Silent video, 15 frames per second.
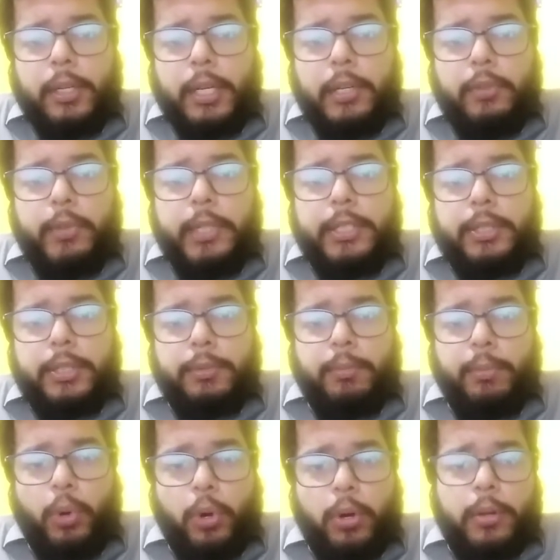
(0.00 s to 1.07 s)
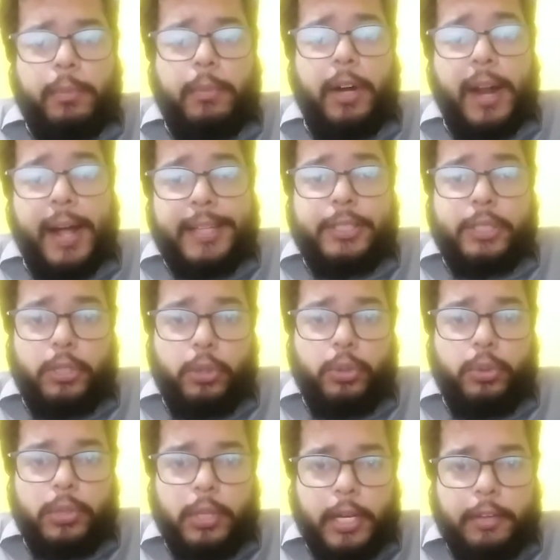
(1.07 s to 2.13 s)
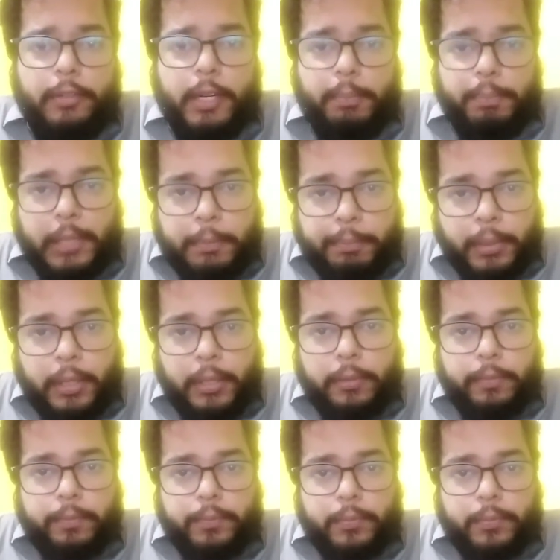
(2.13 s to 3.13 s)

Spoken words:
in which more grassroots level people